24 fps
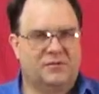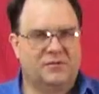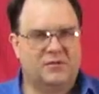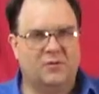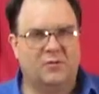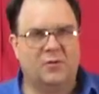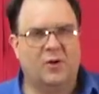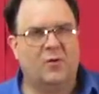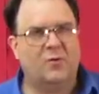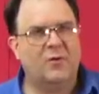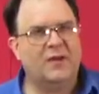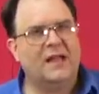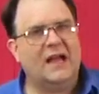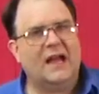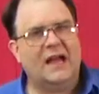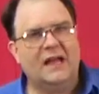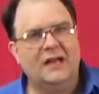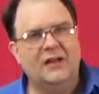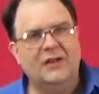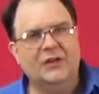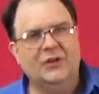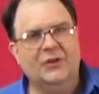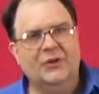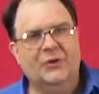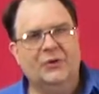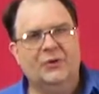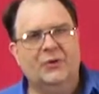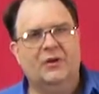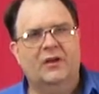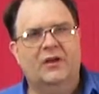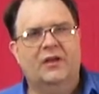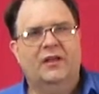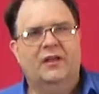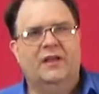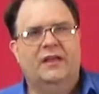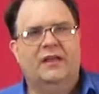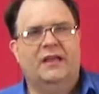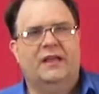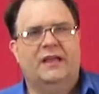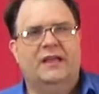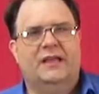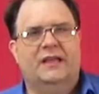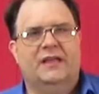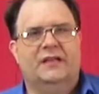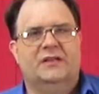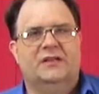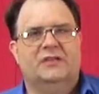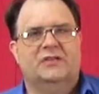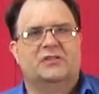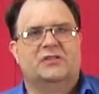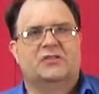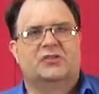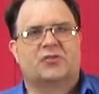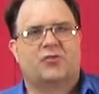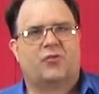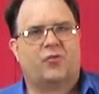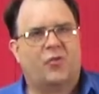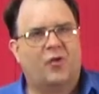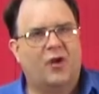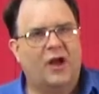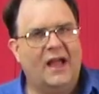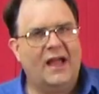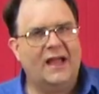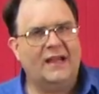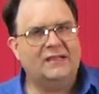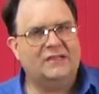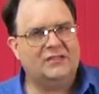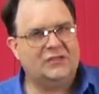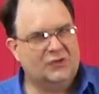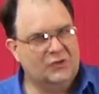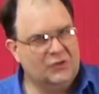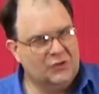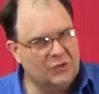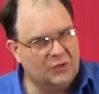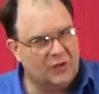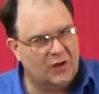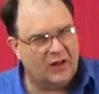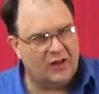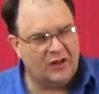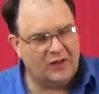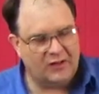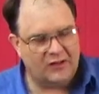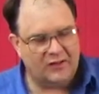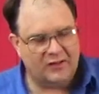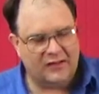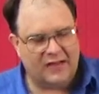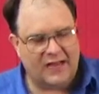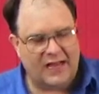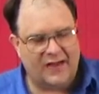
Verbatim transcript: So what we got to do is try to uh,